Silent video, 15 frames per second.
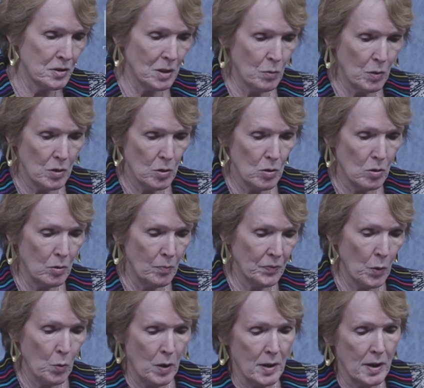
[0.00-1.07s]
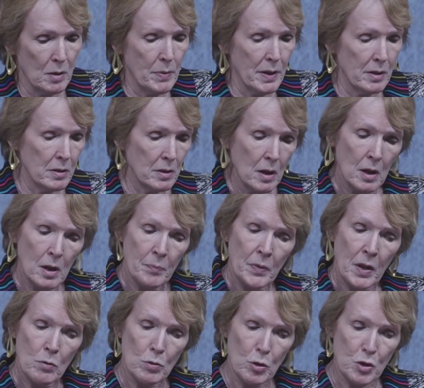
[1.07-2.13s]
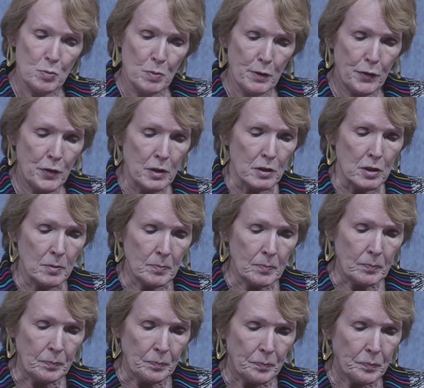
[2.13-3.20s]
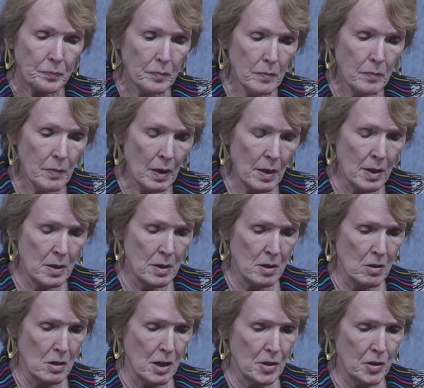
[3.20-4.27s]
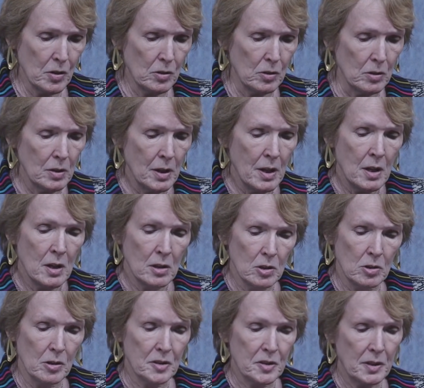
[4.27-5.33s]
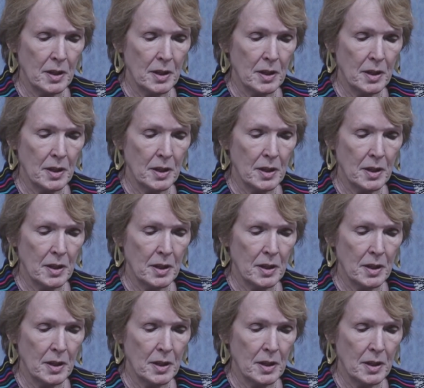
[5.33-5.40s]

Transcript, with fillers: that we're all worrying about. Rosemary Foot in her article, looks at